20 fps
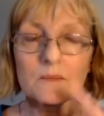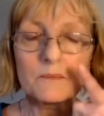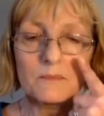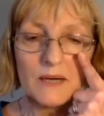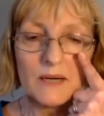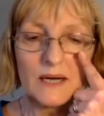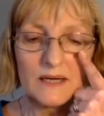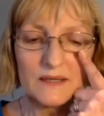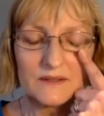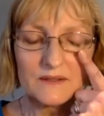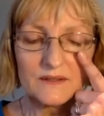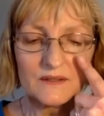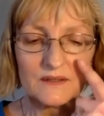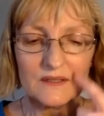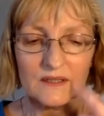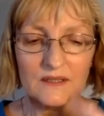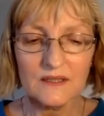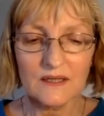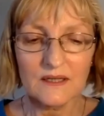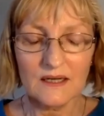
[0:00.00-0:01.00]
But
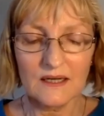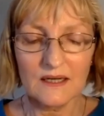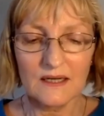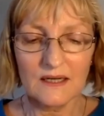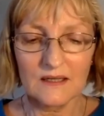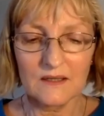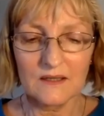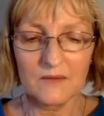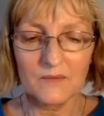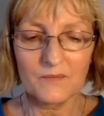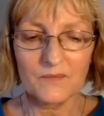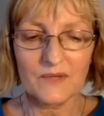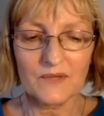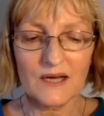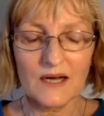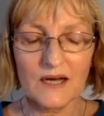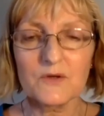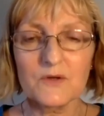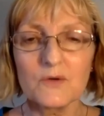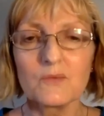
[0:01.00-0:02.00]
um,
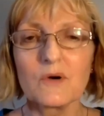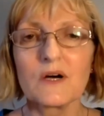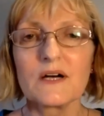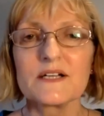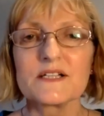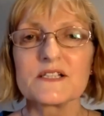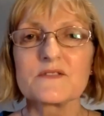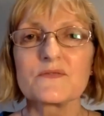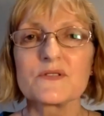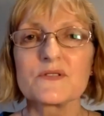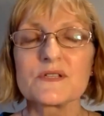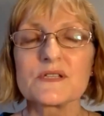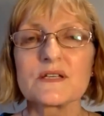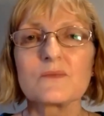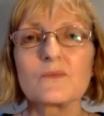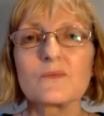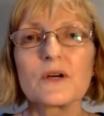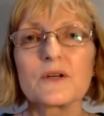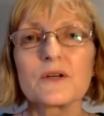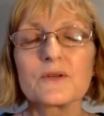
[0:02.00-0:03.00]
otherwise, for
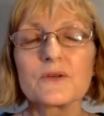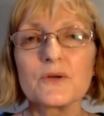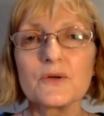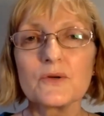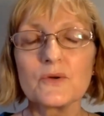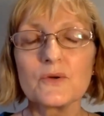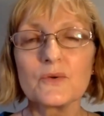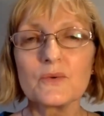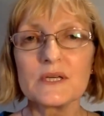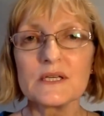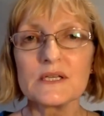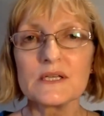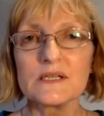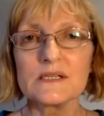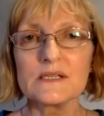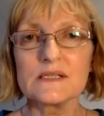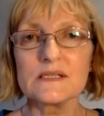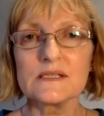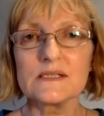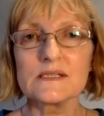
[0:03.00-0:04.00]
someone who
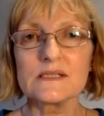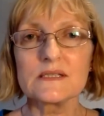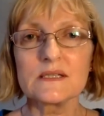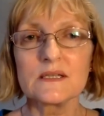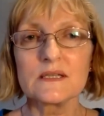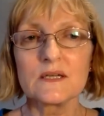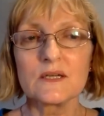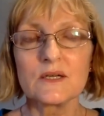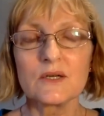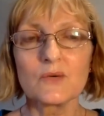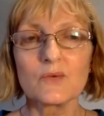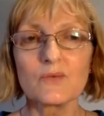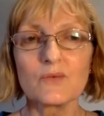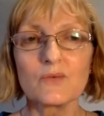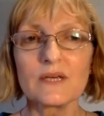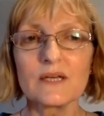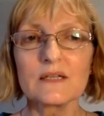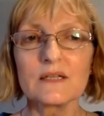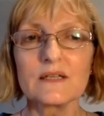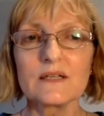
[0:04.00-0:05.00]
is
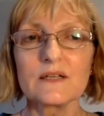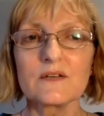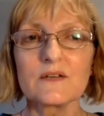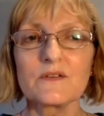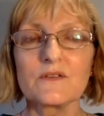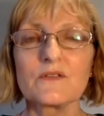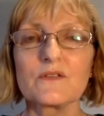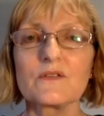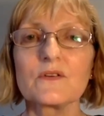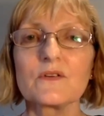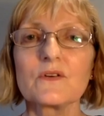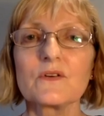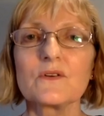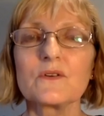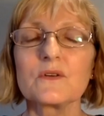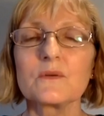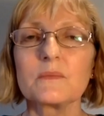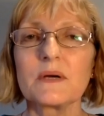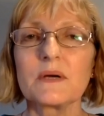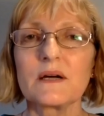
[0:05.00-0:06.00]
really
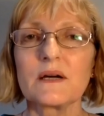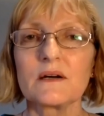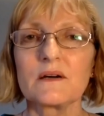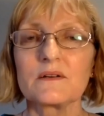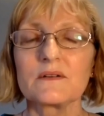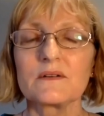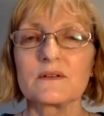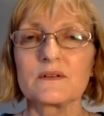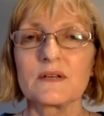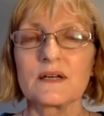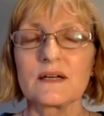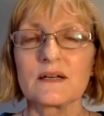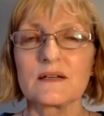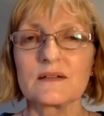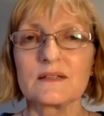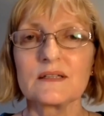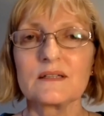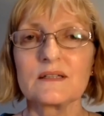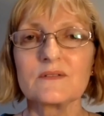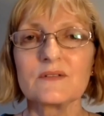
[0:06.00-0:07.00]
concerned about uh,
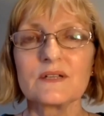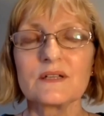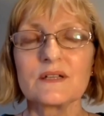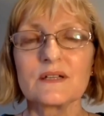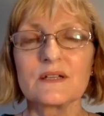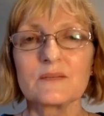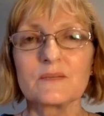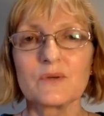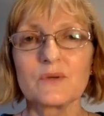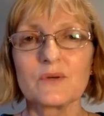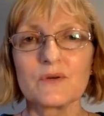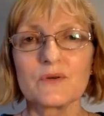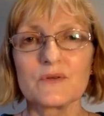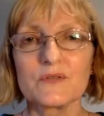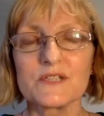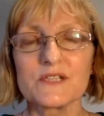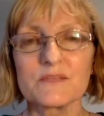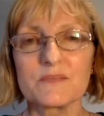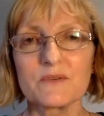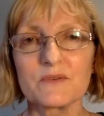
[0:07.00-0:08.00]
living a more
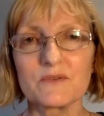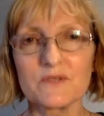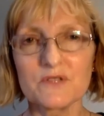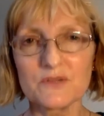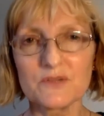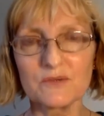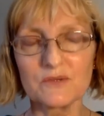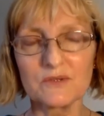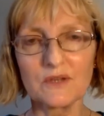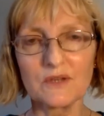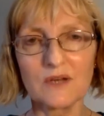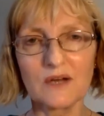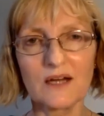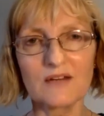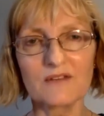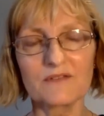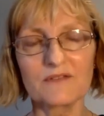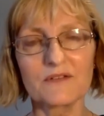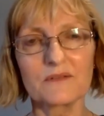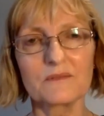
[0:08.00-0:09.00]
spiritual
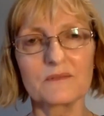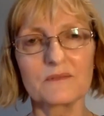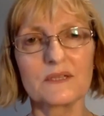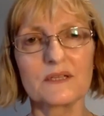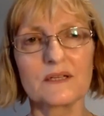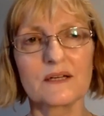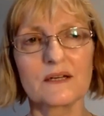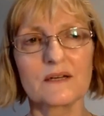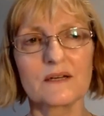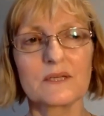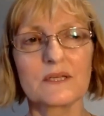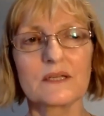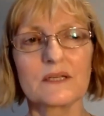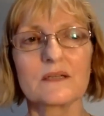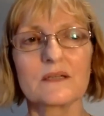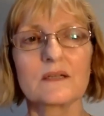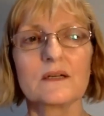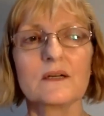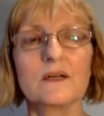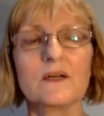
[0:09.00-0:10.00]
life and
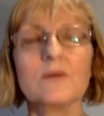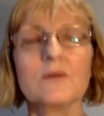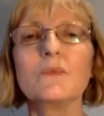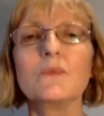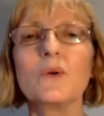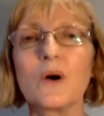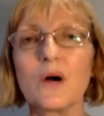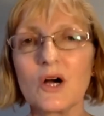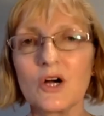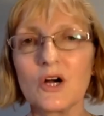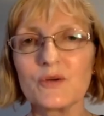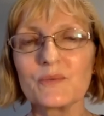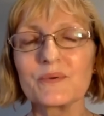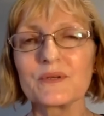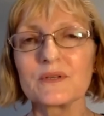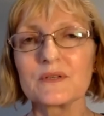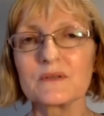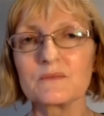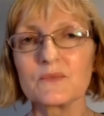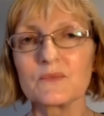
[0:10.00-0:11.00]
becoming more
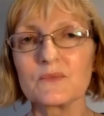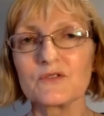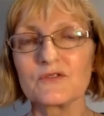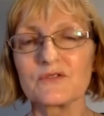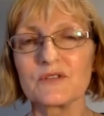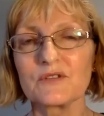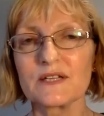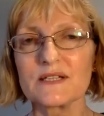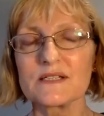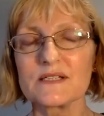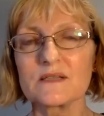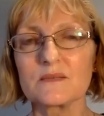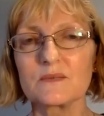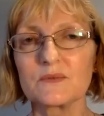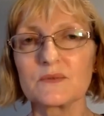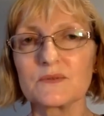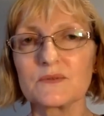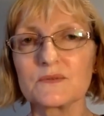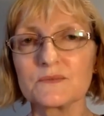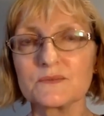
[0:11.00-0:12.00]
open and more
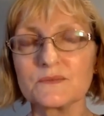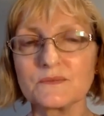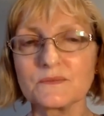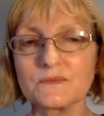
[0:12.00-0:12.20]
flexible,